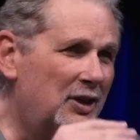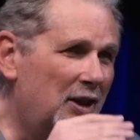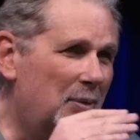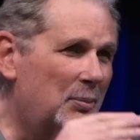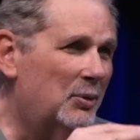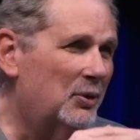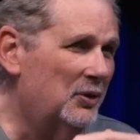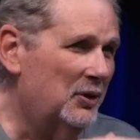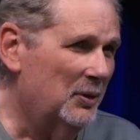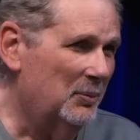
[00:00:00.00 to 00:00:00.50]

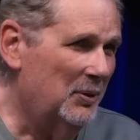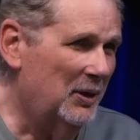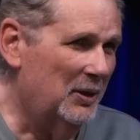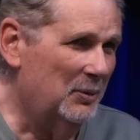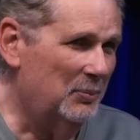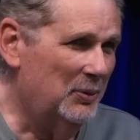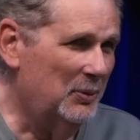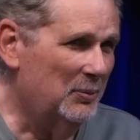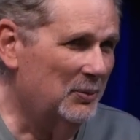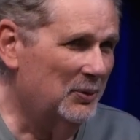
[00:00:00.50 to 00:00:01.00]
doubled the amount of
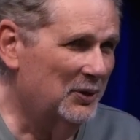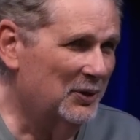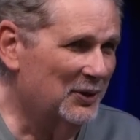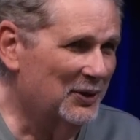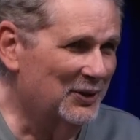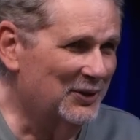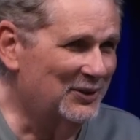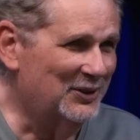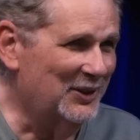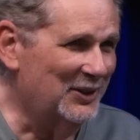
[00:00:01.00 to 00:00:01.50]
people that are
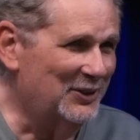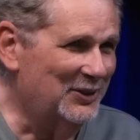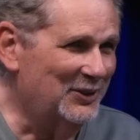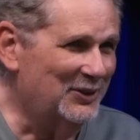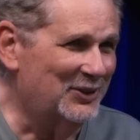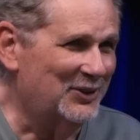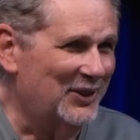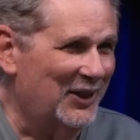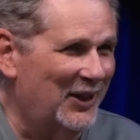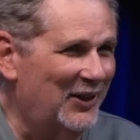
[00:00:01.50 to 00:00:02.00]
going to send you
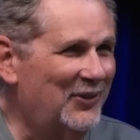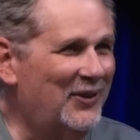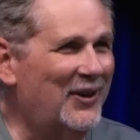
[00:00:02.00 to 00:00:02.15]
stuff.